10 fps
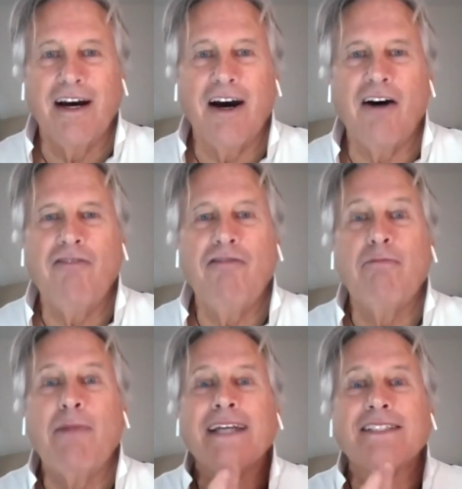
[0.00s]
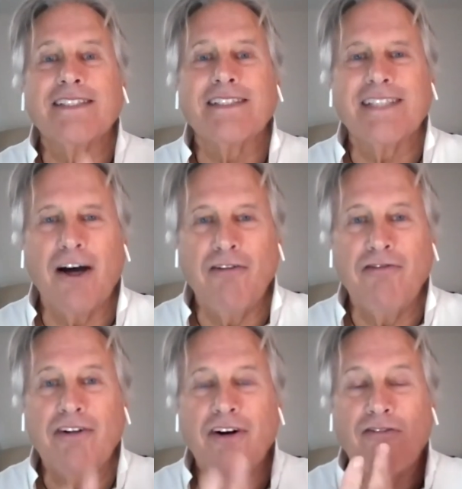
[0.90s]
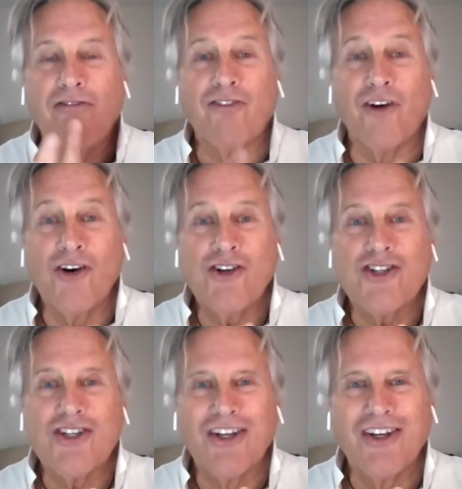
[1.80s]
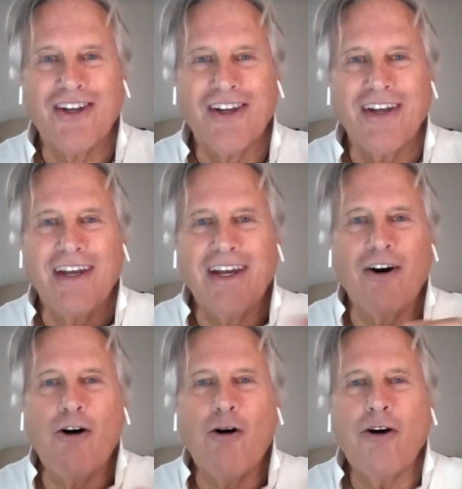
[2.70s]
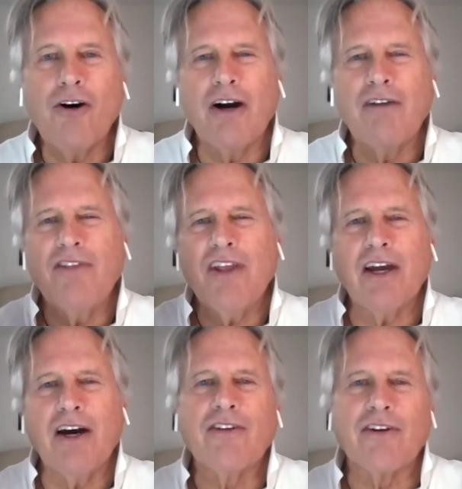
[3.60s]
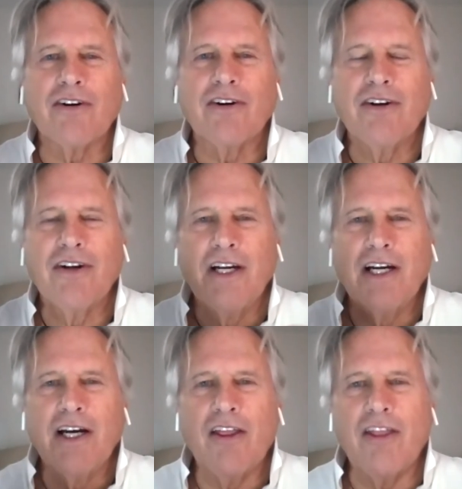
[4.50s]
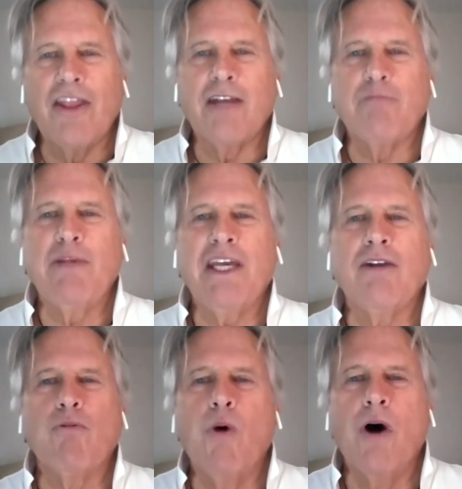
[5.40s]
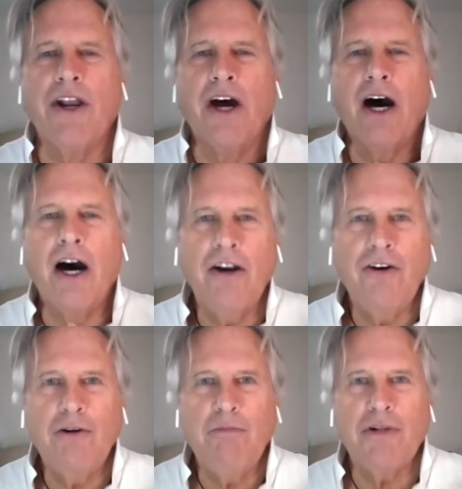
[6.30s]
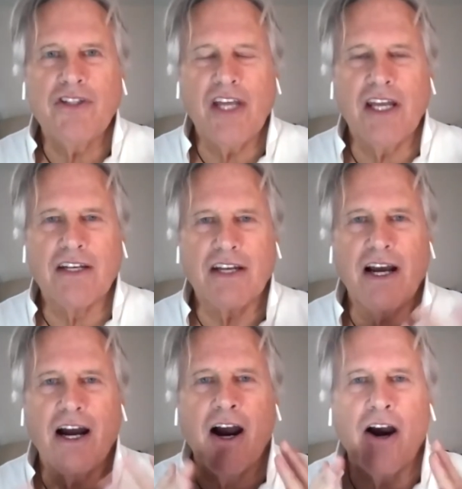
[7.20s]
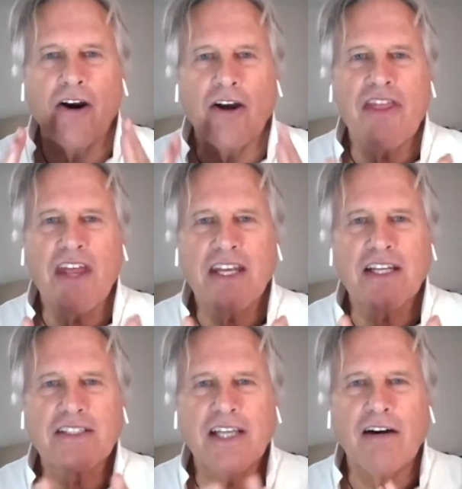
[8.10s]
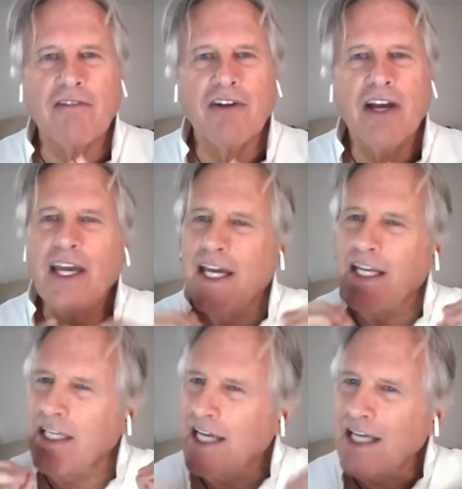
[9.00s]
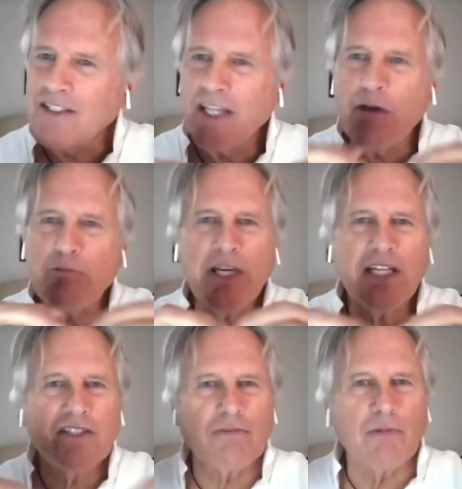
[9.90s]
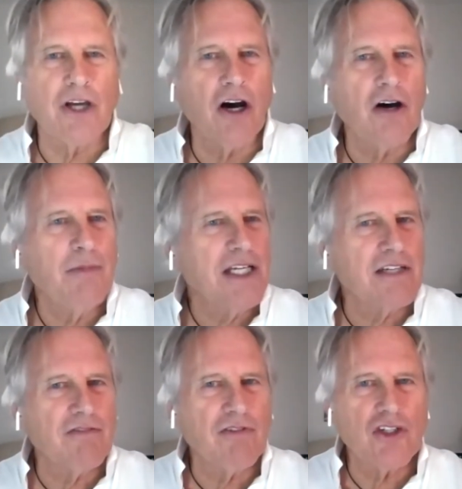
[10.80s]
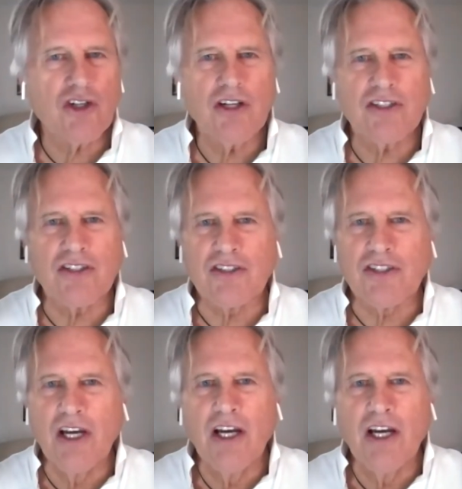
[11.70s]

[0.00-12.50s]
of myself first or of the other than being 100% our authentic self? And yes, that means we all make different choices.